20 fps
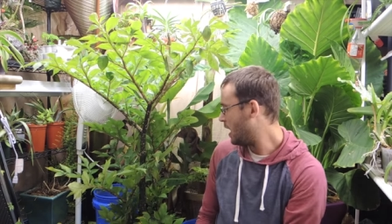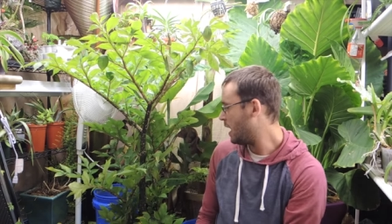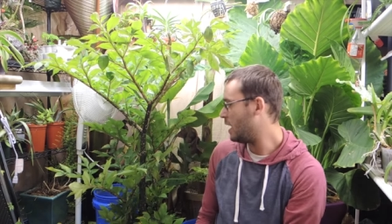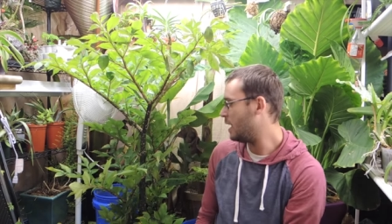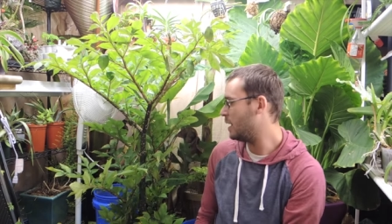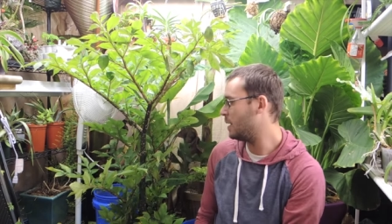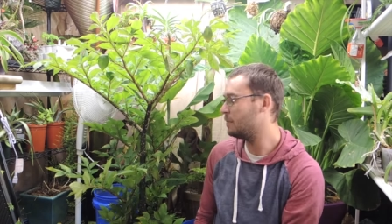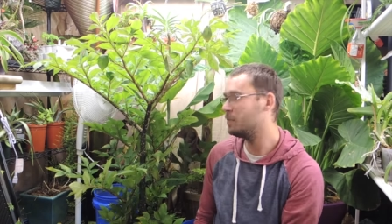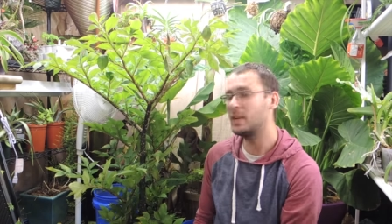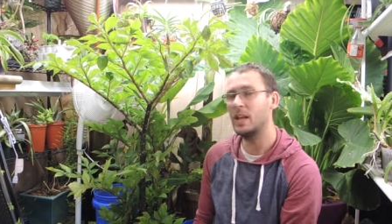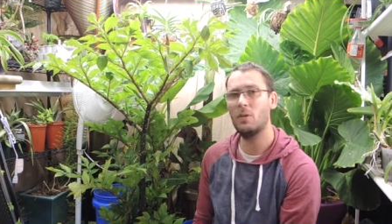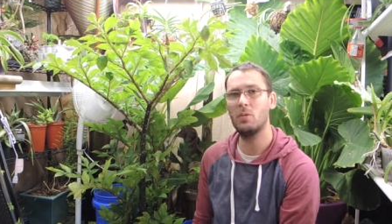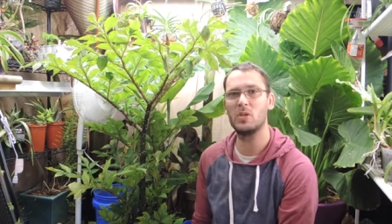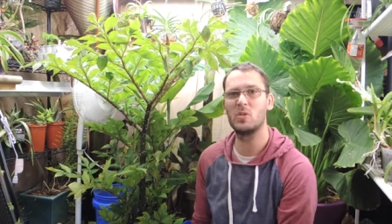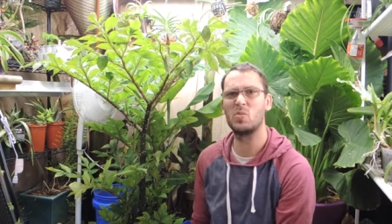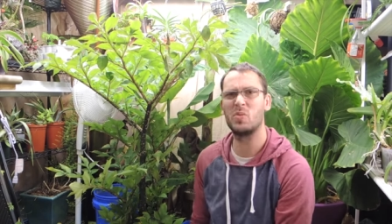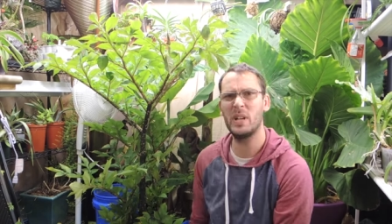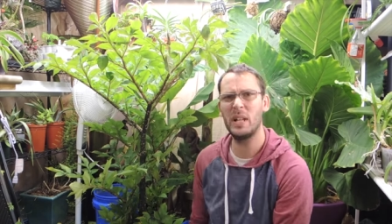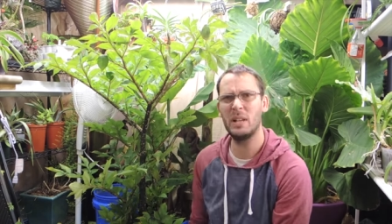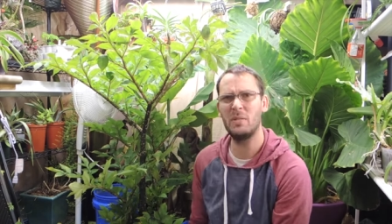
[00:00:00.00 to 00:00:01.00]
Um, it
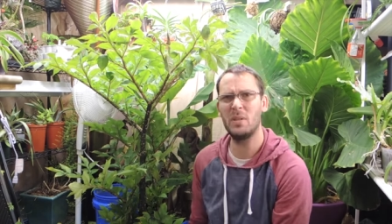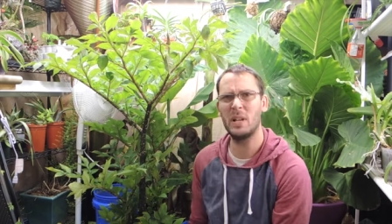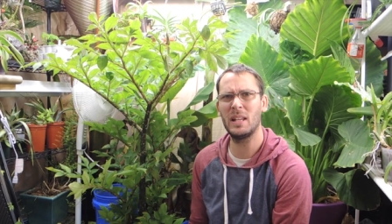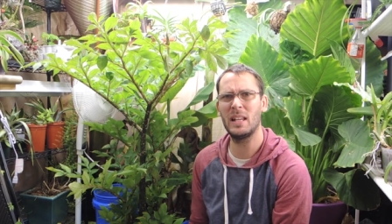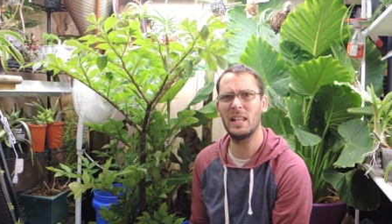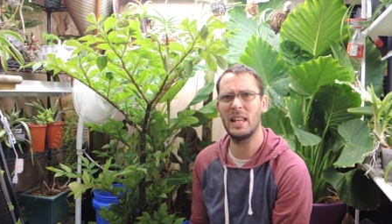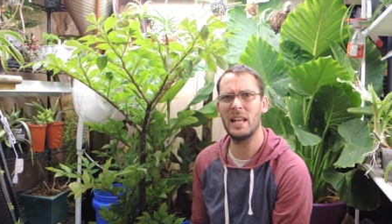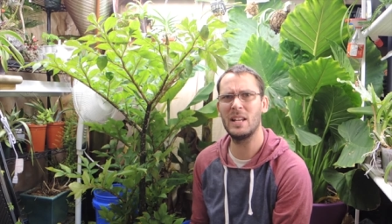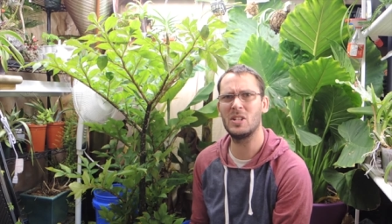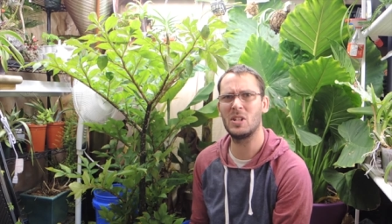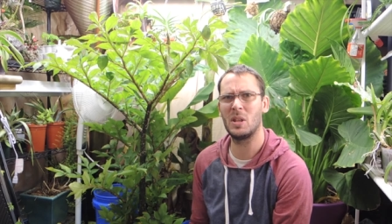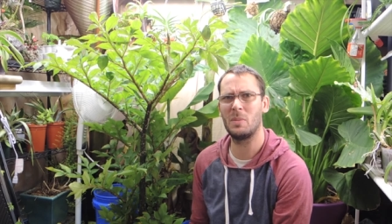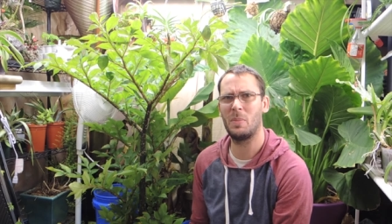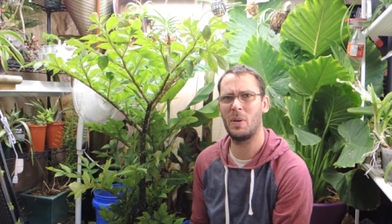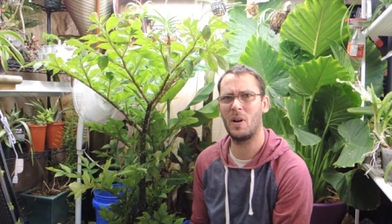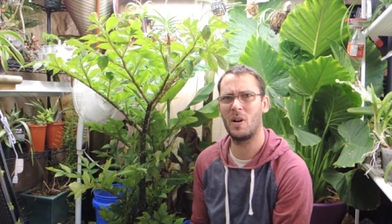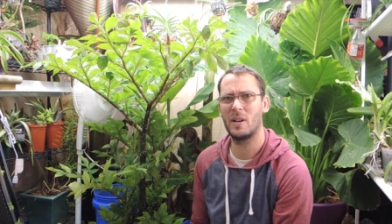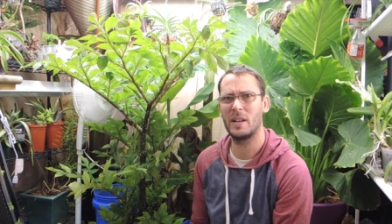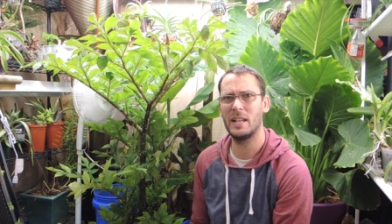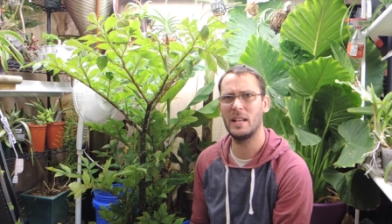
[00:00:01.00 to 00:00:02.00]
was really, really late to the
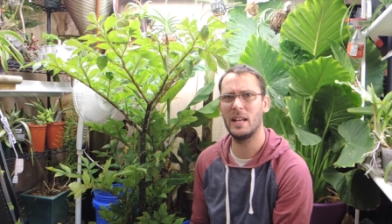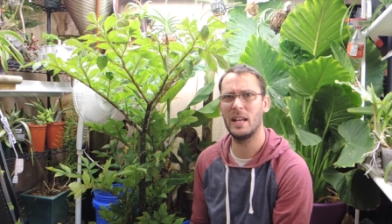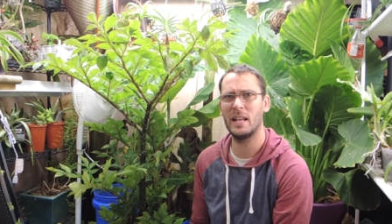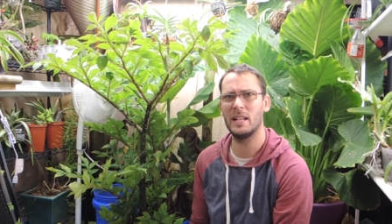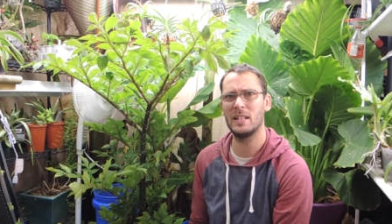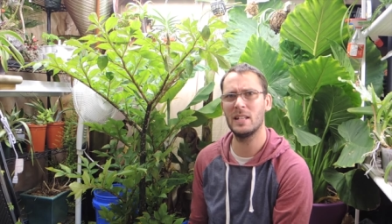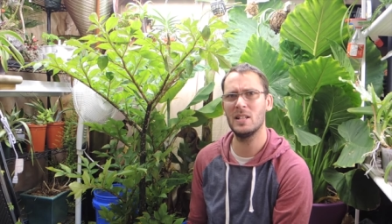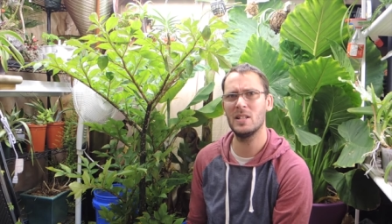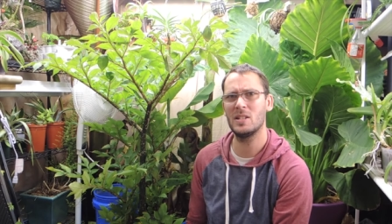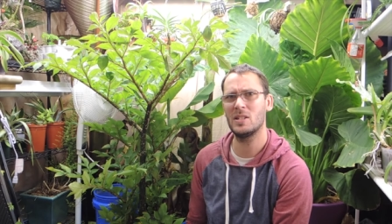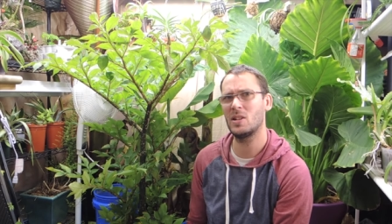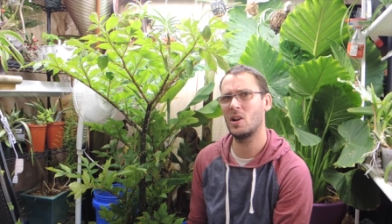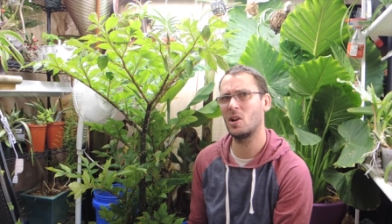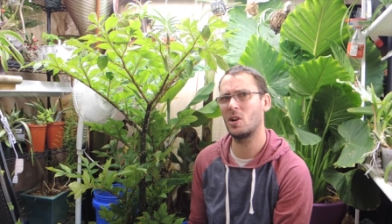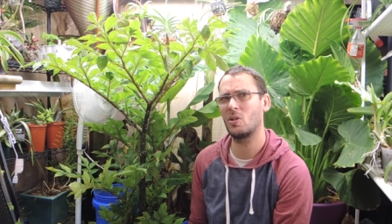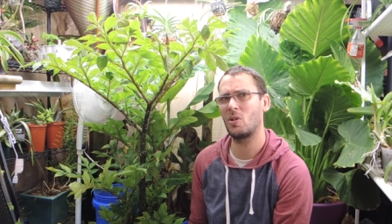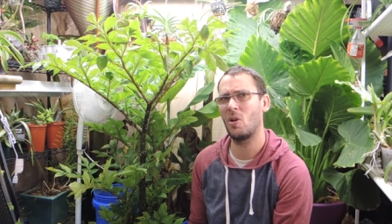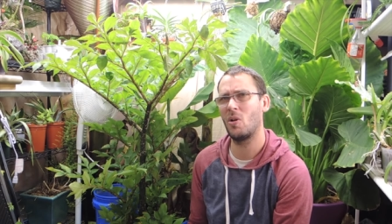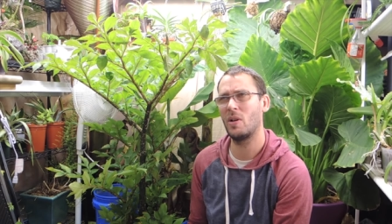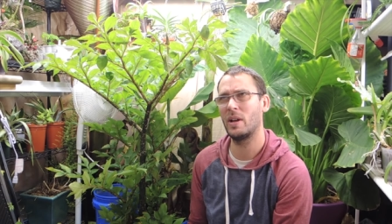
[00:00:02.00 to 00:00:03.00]
party. It didn't
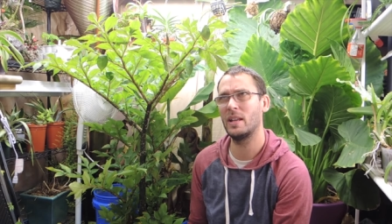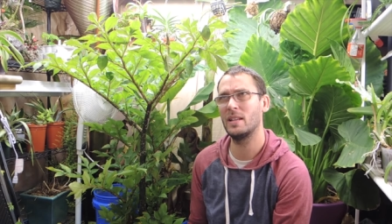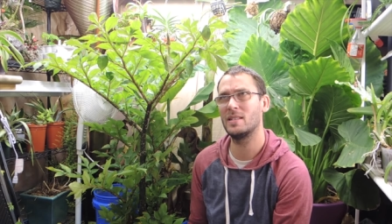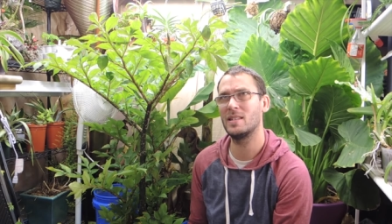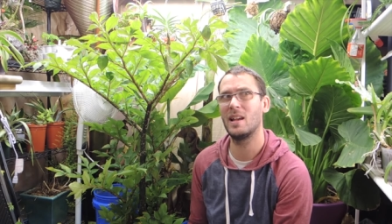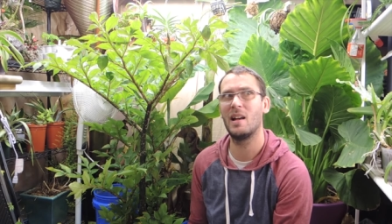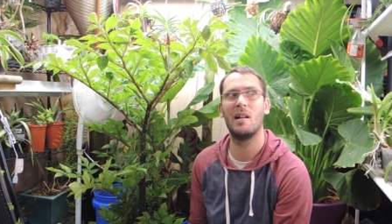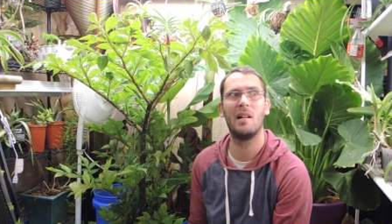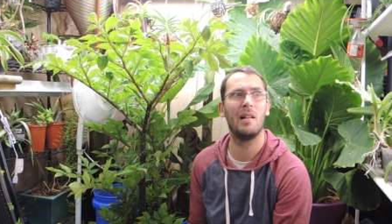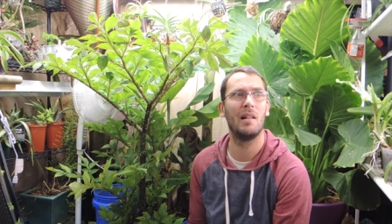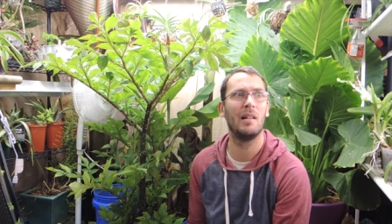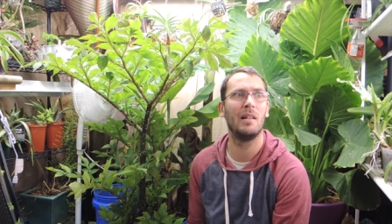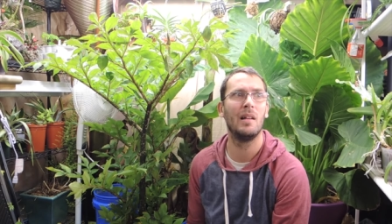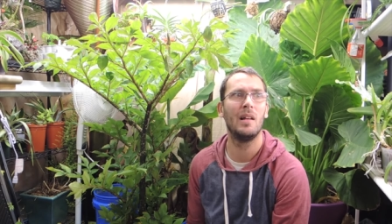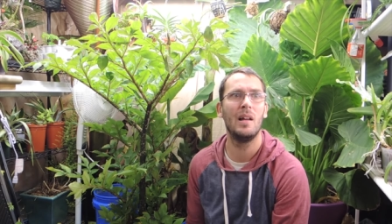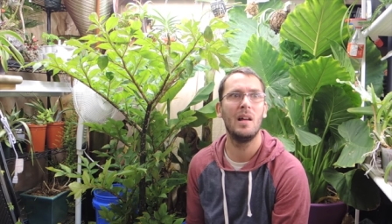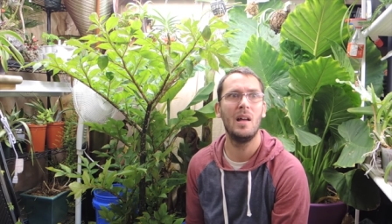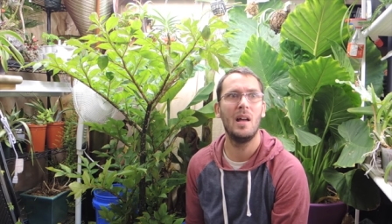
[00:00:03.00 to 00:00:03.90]
start growing until,